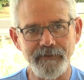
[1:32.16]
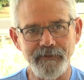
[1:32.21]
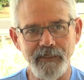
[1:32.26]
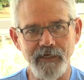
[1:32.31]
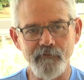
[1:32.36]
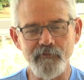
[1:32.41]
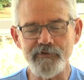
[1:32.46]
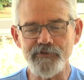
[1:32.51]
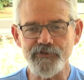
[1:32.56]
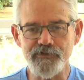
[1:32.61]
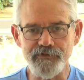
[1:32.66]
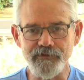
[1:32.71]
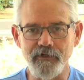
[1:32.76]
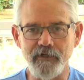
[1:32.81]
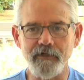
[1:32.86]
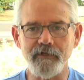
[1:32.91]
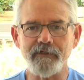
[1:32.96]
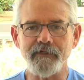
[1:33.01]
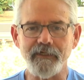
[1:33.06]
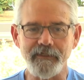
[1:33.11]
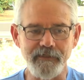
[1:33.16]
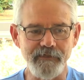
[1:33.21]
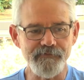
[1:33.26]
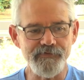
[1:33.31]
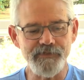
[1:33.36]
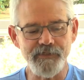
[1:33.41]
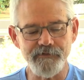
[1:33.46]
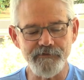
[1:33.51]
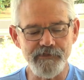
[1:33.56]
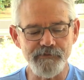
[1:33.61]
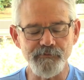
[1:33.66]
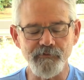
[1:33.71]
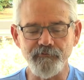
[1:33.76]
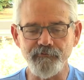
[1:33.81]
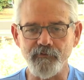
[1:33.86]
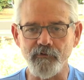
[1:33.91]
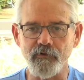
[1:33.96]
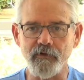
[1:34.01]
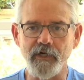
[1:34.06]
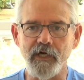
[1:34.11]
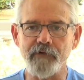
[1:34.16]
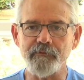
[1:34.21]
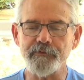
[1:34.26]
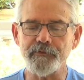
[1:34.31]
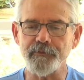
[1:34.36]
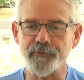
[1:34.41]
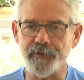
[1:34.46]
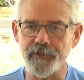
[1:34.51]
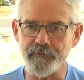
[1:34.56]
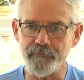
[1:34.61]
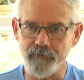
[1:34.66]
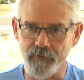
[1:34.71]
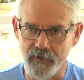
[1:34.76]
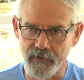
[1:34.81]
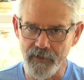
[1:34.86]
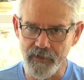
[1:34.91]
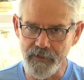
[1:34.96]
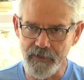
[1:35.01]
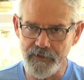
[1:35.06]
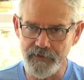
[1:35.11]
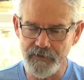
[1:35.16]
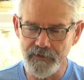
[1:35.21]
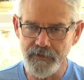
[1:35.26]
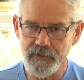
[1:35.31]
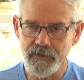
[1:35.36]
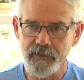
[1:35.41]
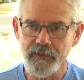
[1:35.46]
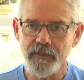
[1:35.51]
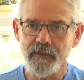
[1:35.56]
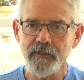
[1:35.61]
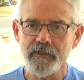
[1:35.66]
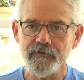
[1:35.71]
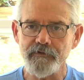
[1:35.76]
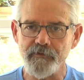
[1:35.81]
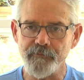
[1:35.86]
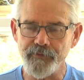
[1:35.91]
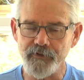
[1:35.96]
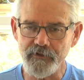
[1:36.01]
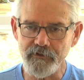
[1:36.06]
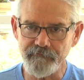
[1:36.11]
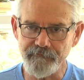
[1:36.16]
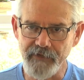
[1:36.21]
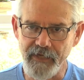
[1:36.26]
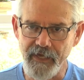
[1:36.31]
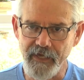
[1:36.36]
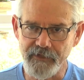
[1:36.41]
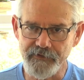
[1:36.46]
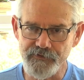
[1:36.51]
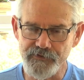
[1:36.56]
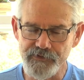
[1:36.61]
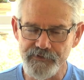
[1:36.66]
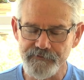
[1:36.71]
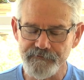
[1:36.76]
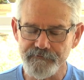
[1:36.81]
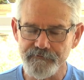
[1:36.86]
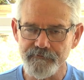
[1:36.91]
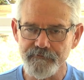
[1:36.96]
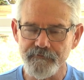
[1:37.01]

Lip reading: I would start, and I've said this before, I would read Mark, the book of Acts,